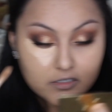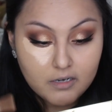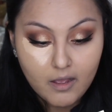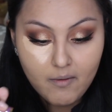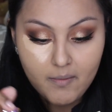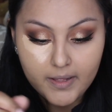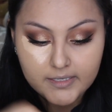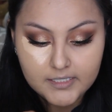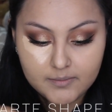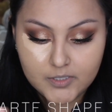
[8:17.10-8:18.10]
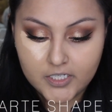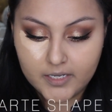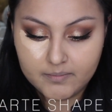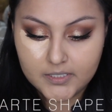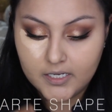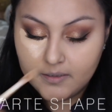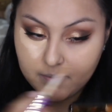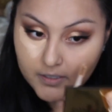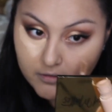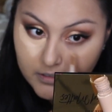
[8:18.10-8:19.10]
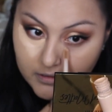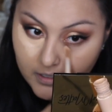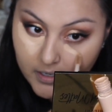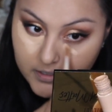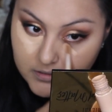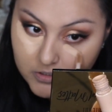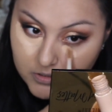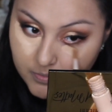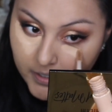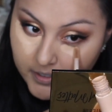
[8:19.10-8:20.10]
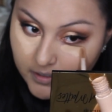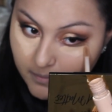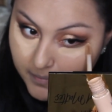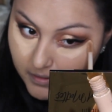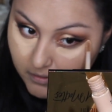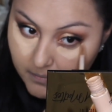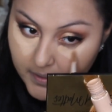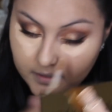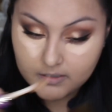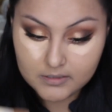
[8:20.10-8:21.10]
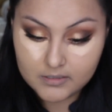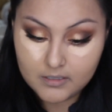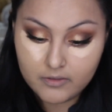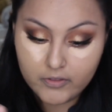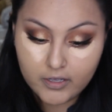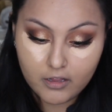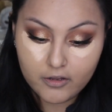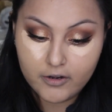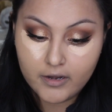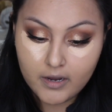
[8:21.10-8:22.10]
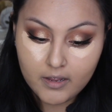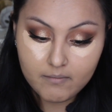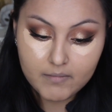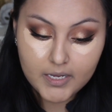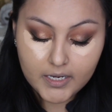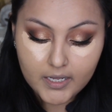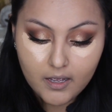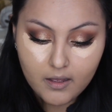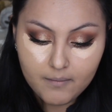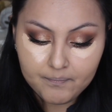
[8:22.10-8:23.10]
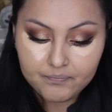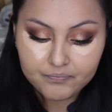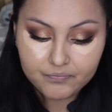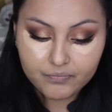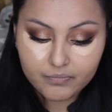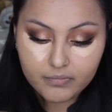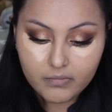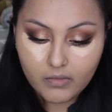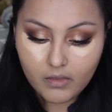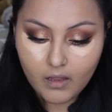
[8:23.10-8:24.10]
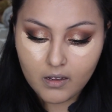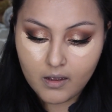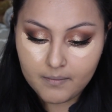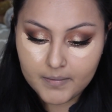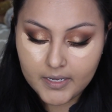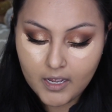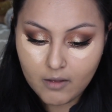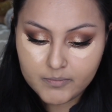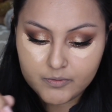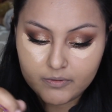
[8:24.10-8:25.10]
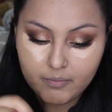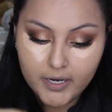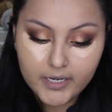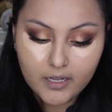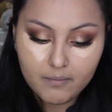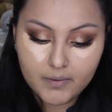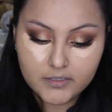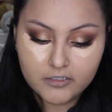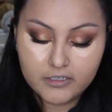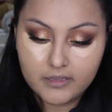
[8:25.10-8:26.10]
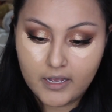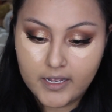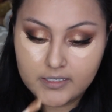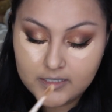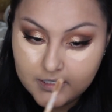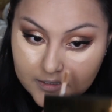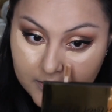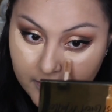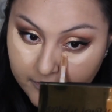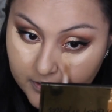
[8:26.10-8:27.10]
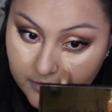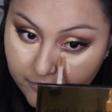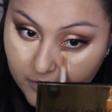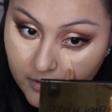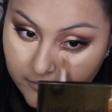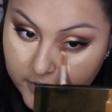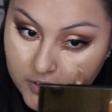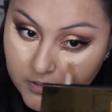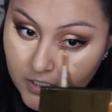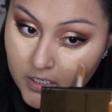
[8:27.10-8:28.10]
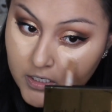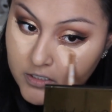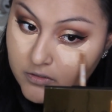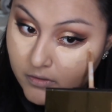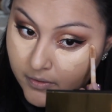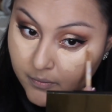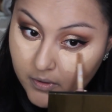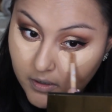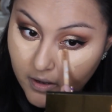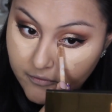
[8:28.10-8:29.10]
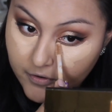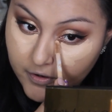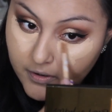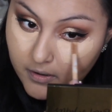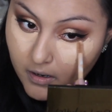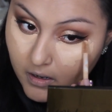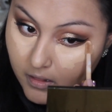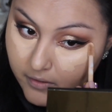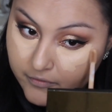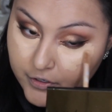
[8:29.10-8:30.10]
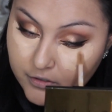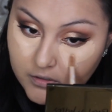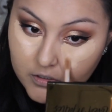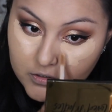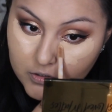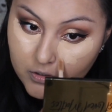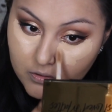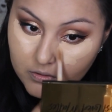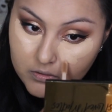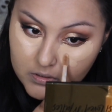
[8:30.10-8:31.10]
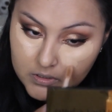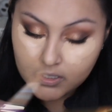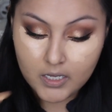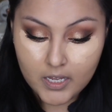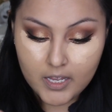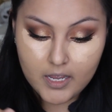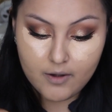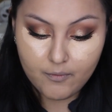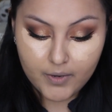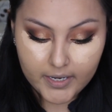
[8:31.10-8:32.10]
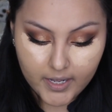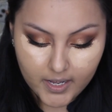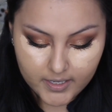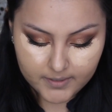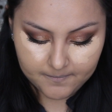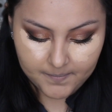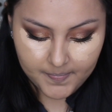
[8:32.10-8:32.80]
So now I'm applying Tape Shape tape underneath the eyes to just brighten it up a little bit. This is in the color Medium. It helps with brightening up underneath the eyes, and it's definitely full coverage. So it will cover all of your dark circles and whatnot.